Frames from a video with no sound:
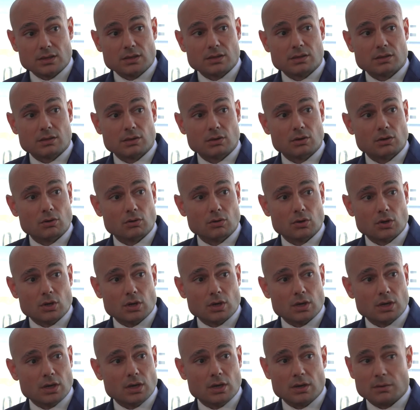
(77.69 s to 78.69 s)
So
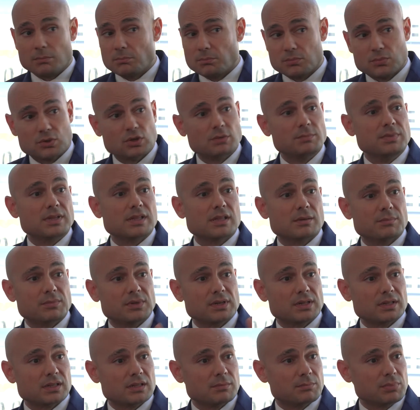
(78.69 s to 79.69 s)
could be
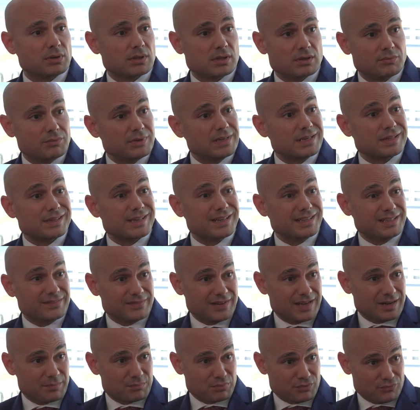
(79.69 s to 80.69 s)
something as simple as a real estate
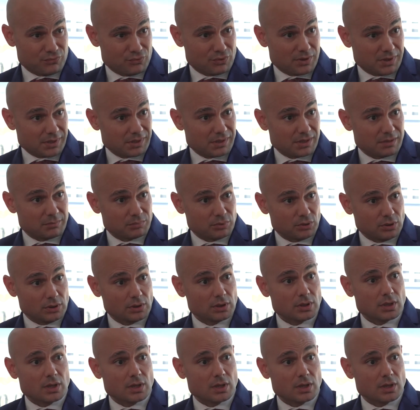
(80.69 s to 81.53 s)
developer, for example.